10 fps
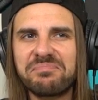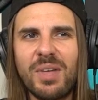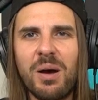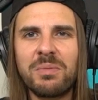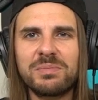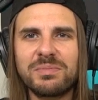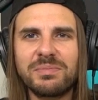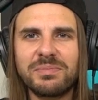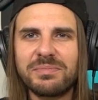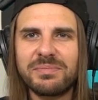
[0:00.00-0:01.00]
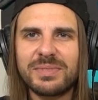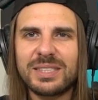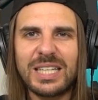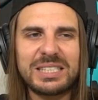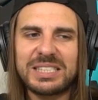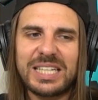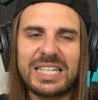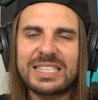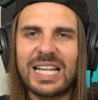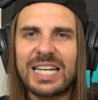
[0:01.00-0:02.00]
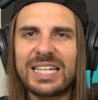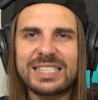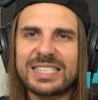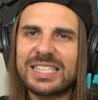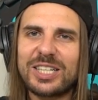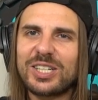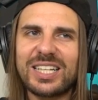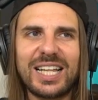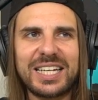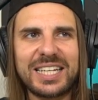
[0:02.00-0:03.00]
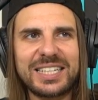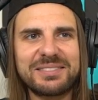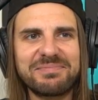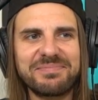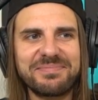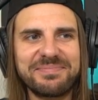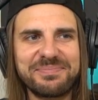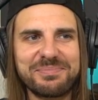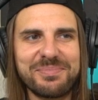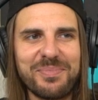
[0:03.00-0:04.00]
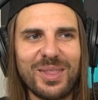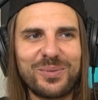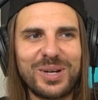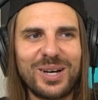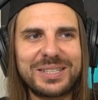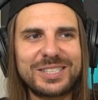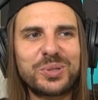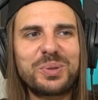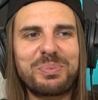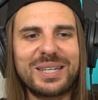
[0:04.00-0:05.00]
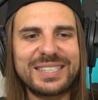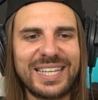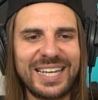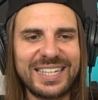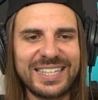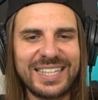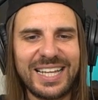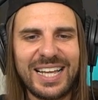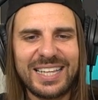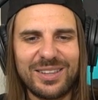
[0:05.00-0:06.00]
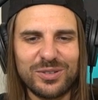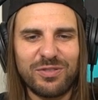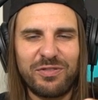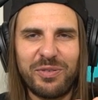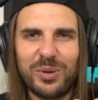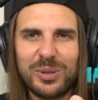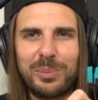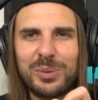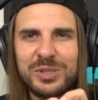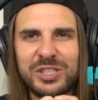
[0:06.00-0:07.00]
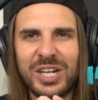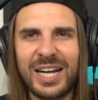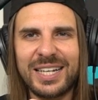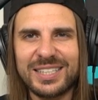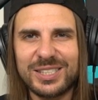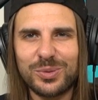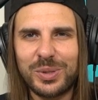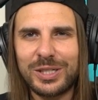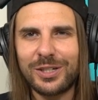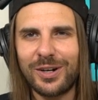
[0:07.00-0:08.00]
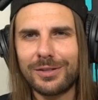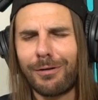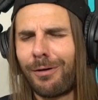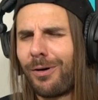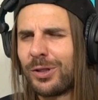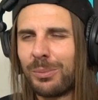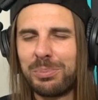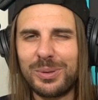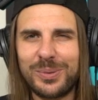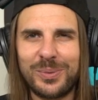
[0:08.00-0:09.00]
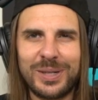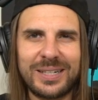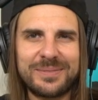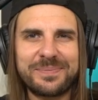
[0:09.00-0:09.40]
No. Doesn't taste like it. Doesn't look like it. We call it toothpaste candy. Those foldable giant Sweet Tarts. Oh, the blue one.